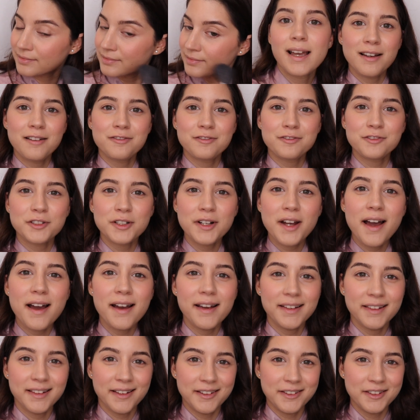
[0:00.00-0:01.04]
For
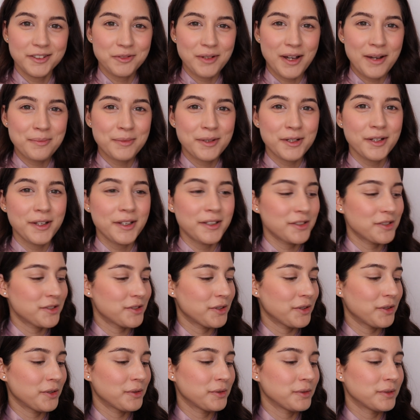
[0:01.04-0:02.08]
highlight, I'm going to
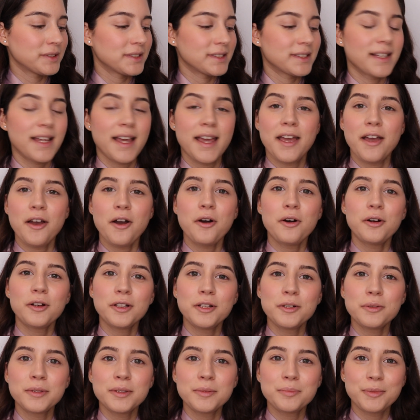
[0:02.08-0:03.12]
use the
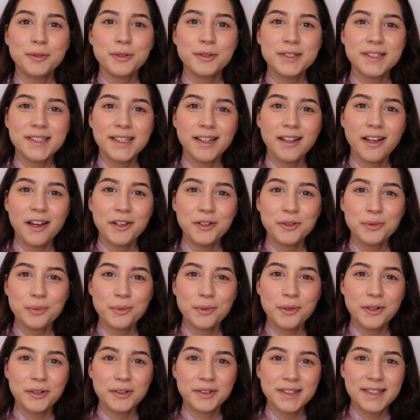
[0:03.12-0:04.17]
Hollywood Beauty Light
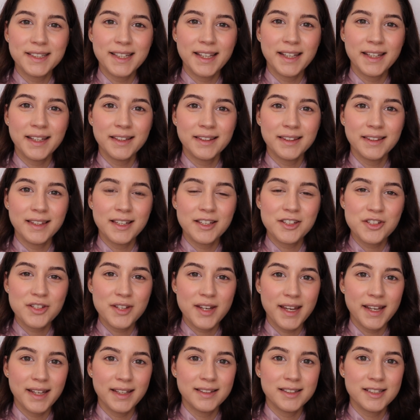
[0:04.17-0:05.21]
wand in the
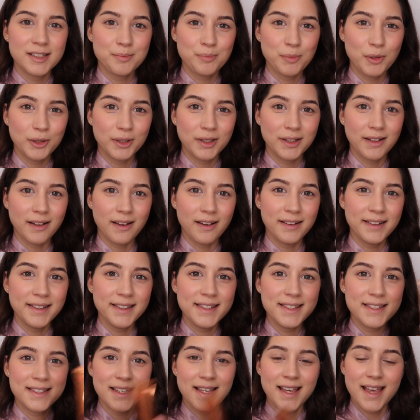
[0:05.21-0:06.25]
shade
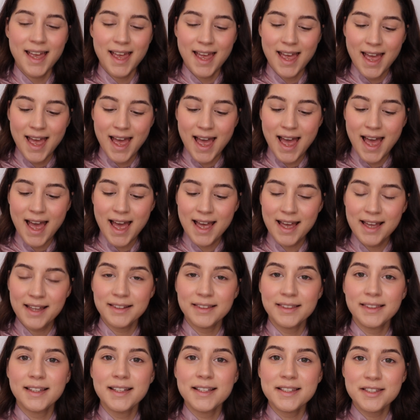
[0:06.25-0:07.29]
Spotlight.
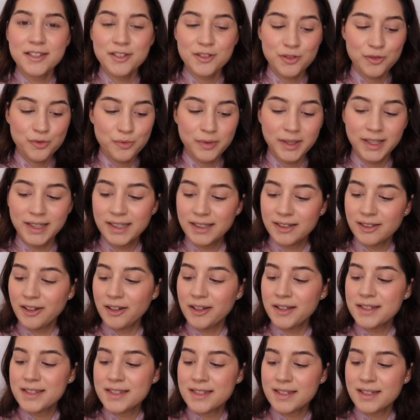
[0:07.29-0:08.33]
And this is really
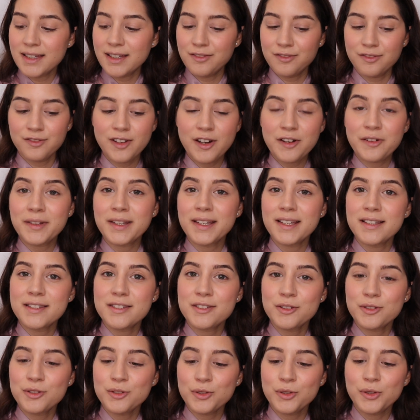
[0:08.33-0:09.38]
nice, very
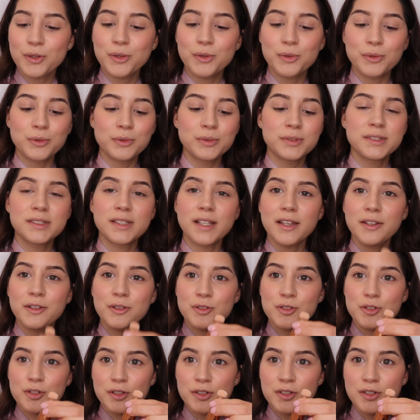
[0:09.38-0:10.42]
easy to use. You
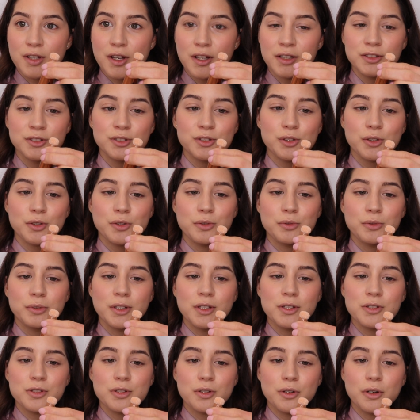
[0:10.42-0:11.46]
just unscrew
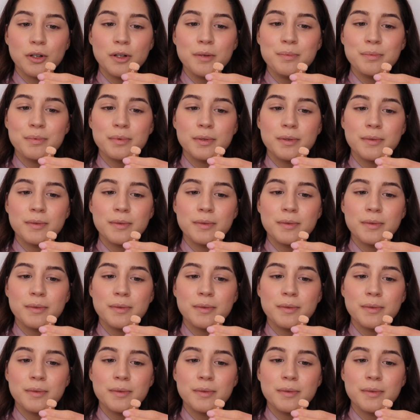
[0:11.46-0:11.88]
the top,